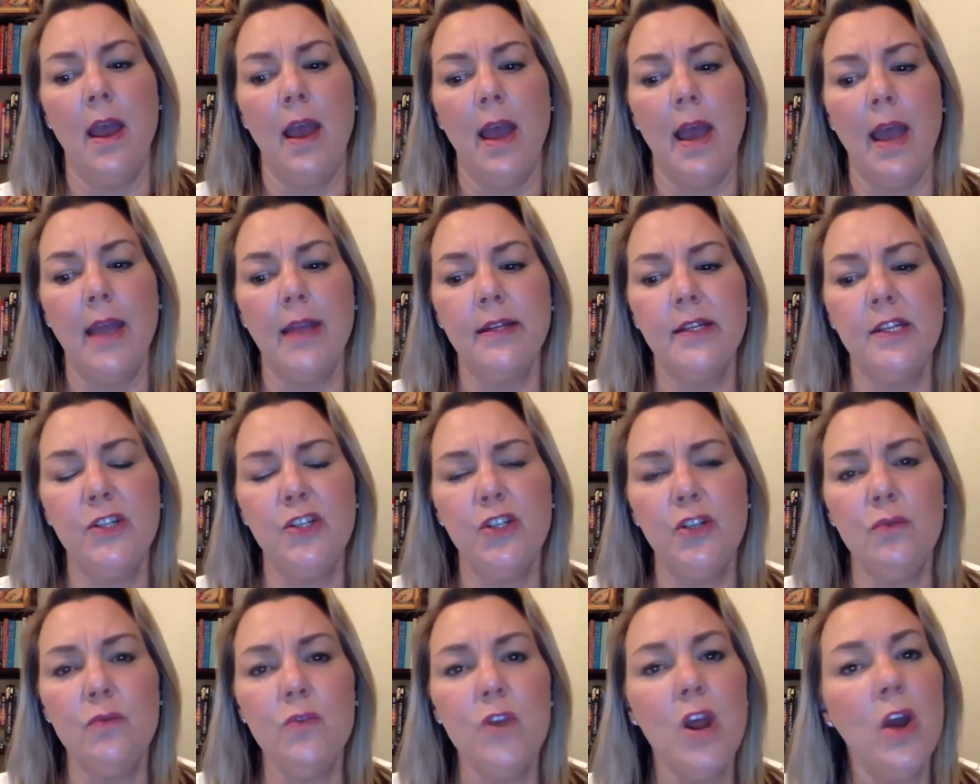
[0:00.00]
And
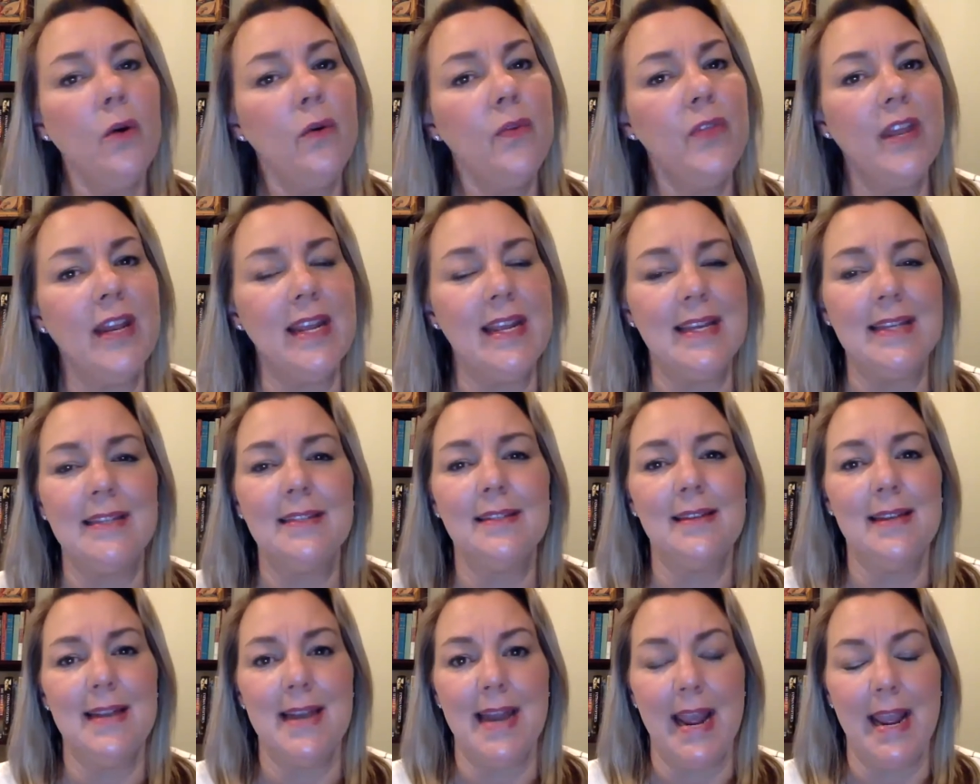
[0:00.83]
did you know that
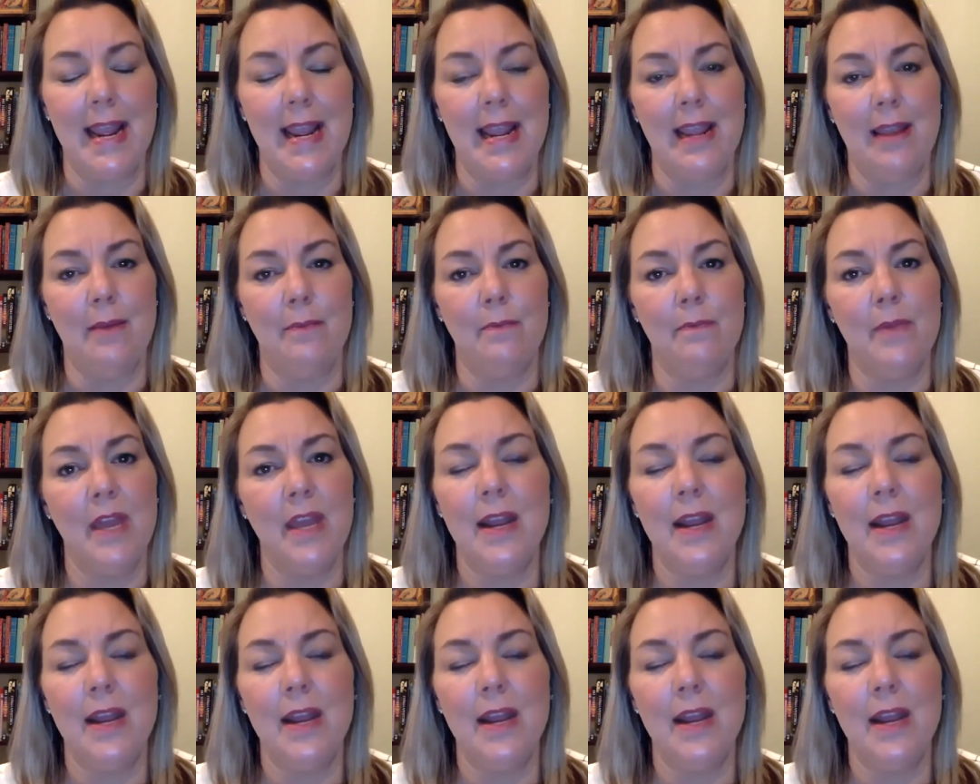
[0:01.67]
his name